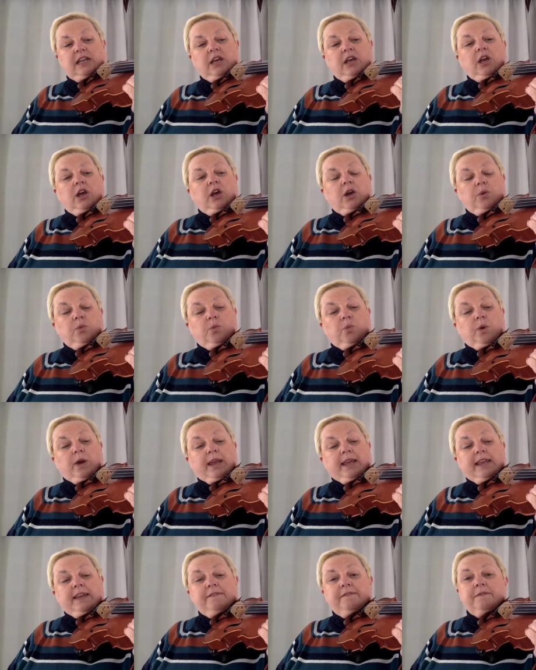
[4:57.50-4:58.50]

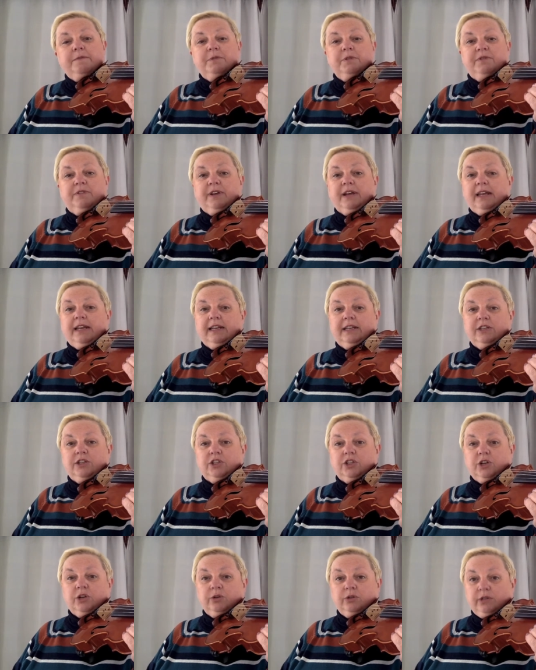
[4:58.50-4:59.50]
away from the violin
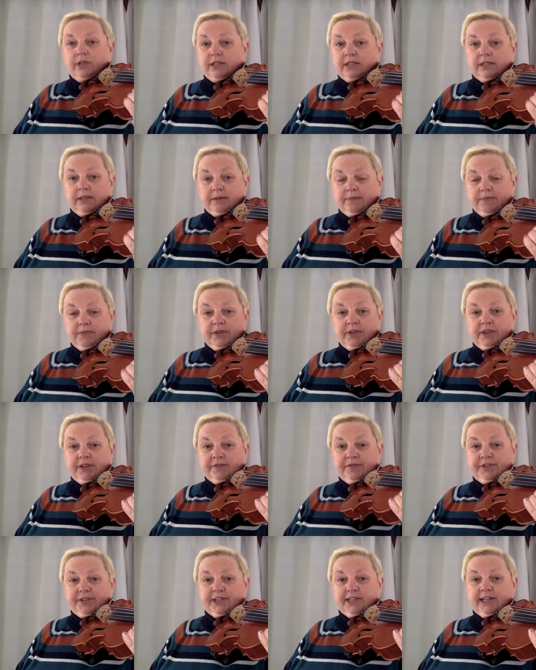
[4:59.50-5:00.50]
shoulders, You've
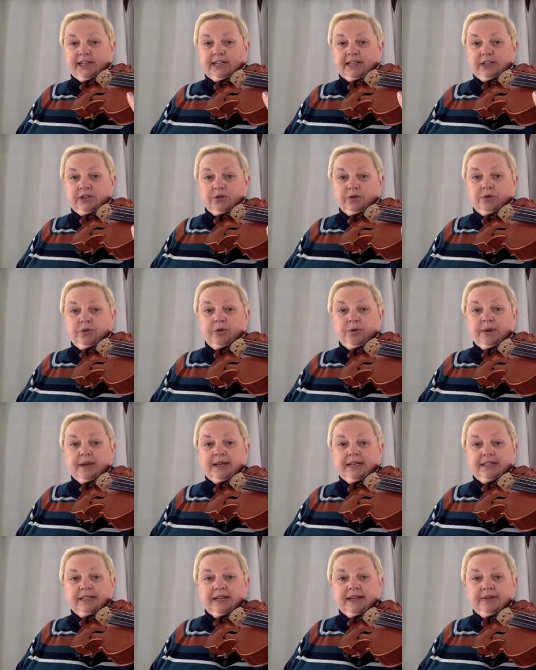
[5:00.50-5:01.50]
slid it all the way
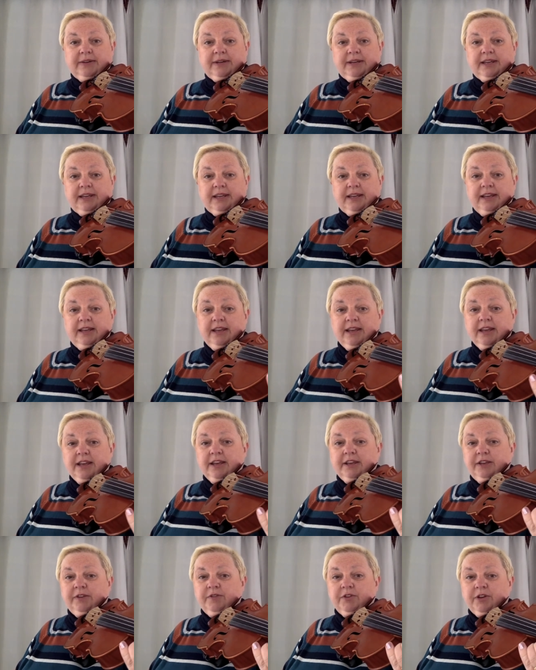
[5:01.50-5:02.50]
down here.
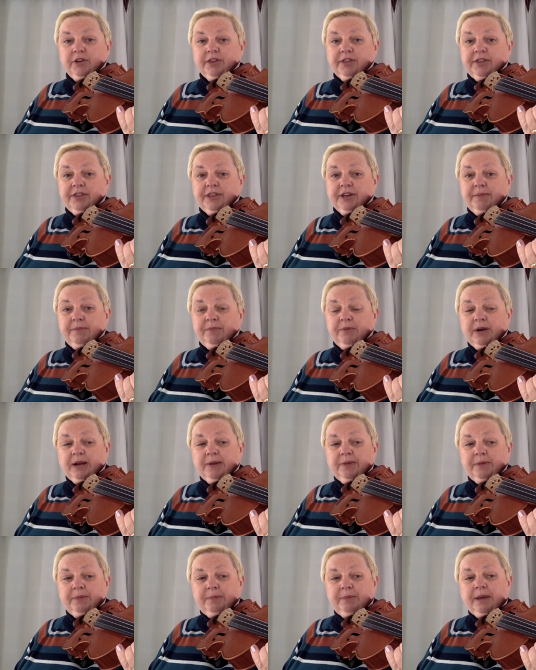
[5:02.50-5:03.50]
You've got your thumb round
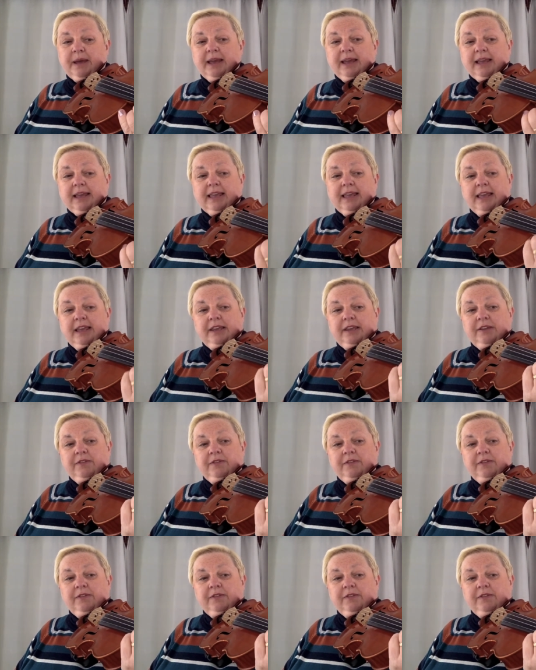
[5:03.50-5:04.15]
the back. You've